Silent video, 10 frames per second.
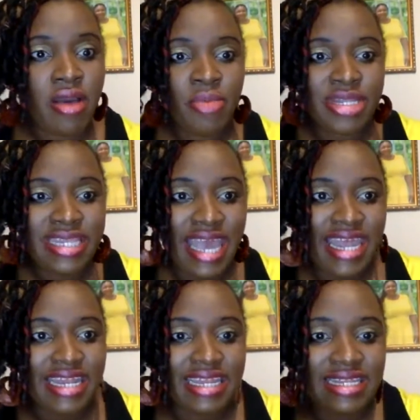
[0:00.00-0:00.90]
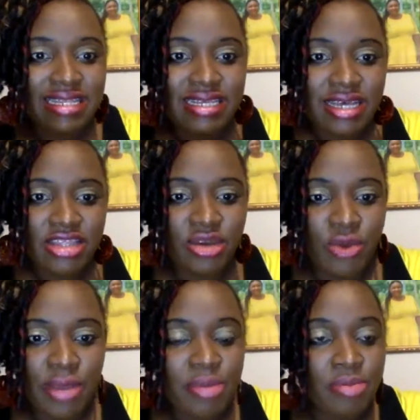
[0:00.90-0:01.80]
But then the
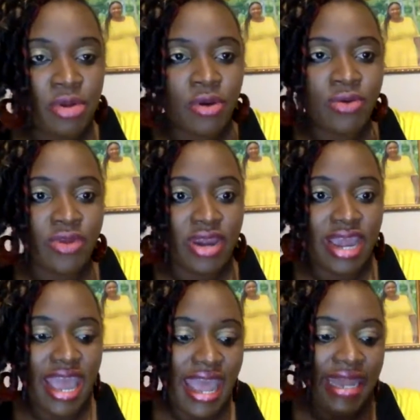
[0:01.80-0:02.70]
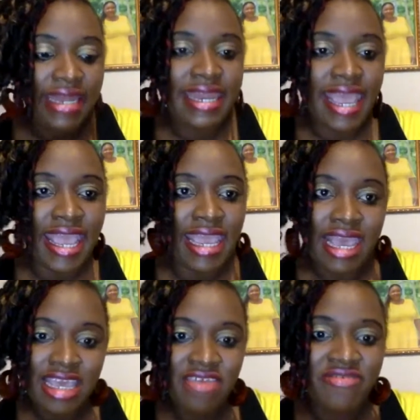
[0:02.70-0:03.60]
white people go there and they
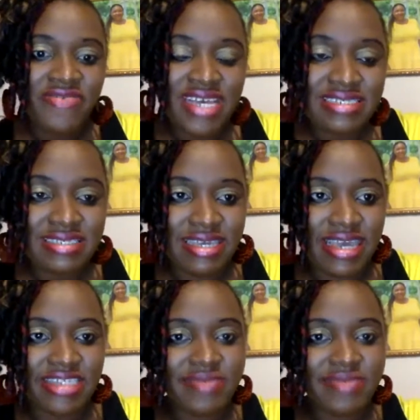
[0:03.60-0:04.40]
investigate.